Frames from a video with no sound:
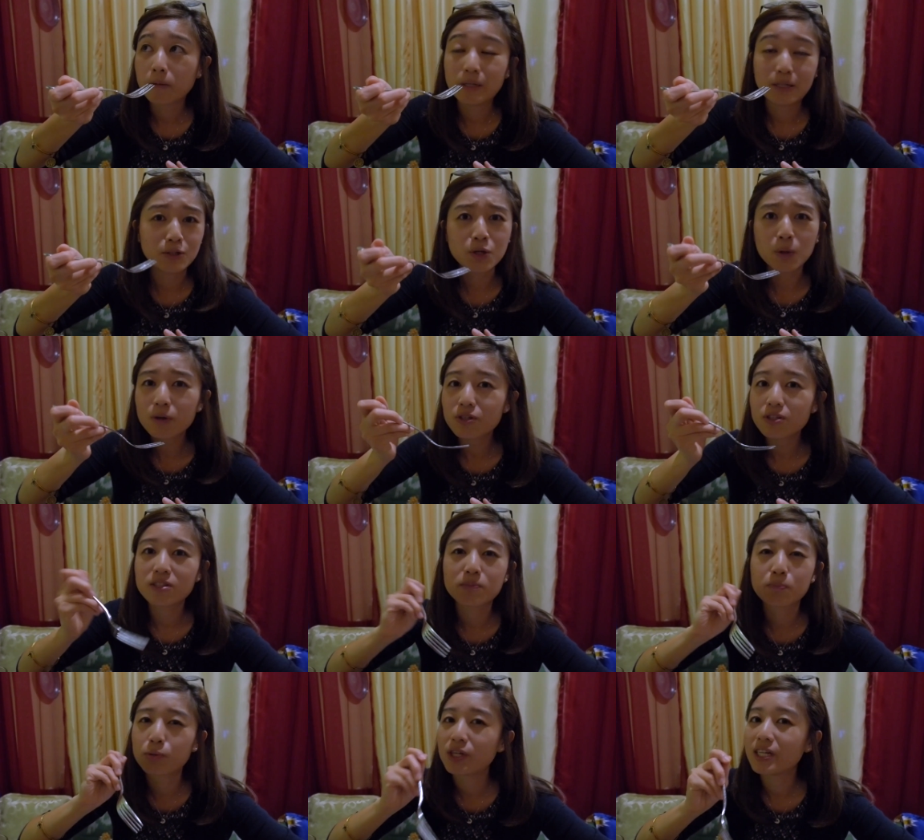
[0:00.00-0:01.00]
Yeah, the yogurt sauce
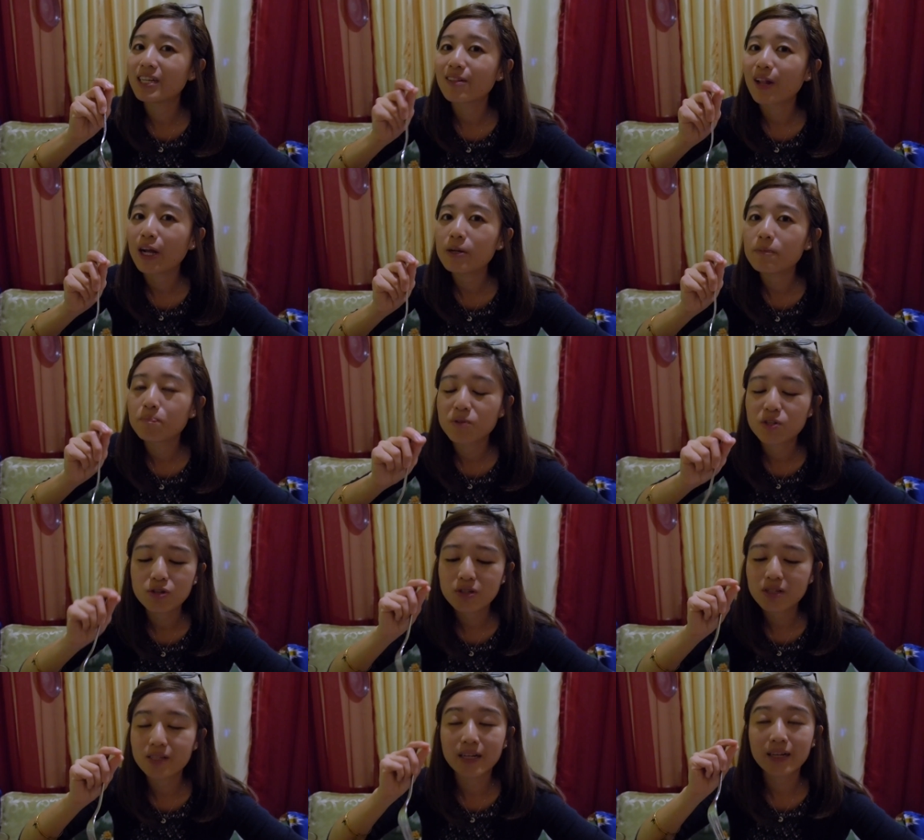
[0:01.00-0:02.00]
is pretty light. It's
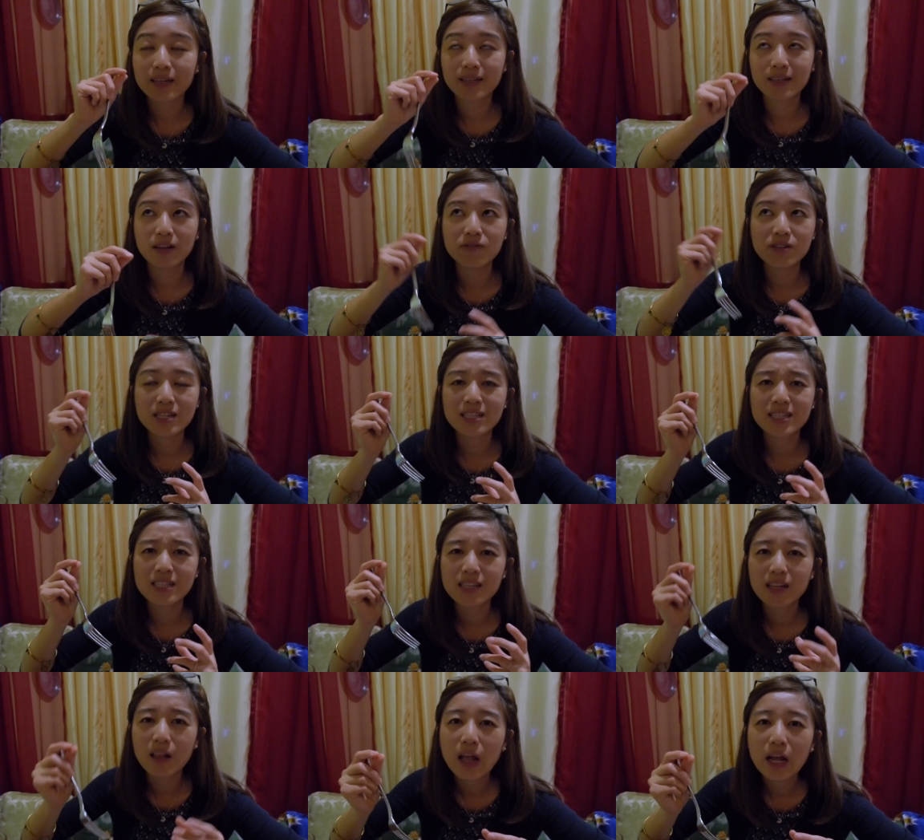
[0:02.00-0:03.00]
just like gives it a
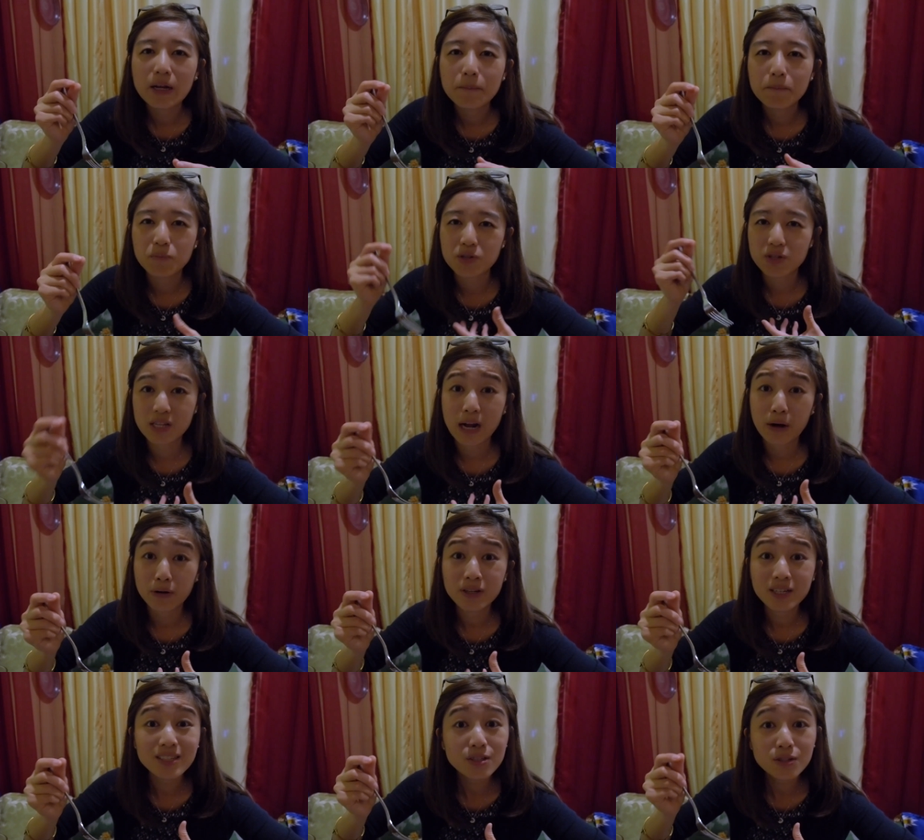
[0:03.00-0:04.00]
slight
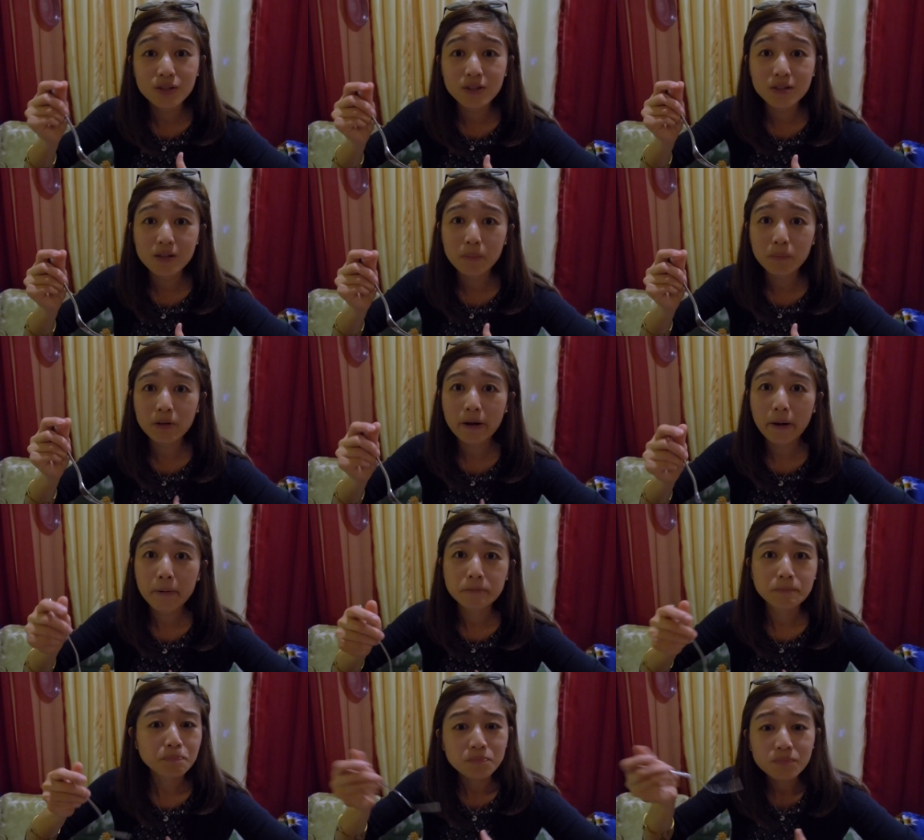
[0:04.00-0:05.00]
sourness to the dumpling.
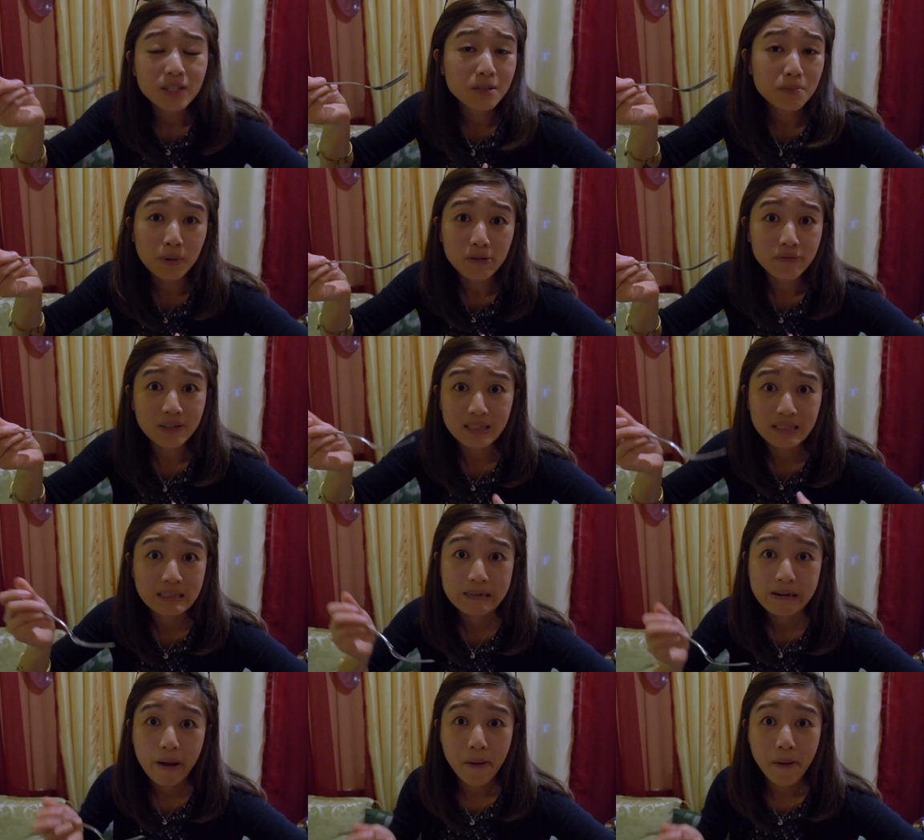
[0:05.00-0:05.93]
It's perfect.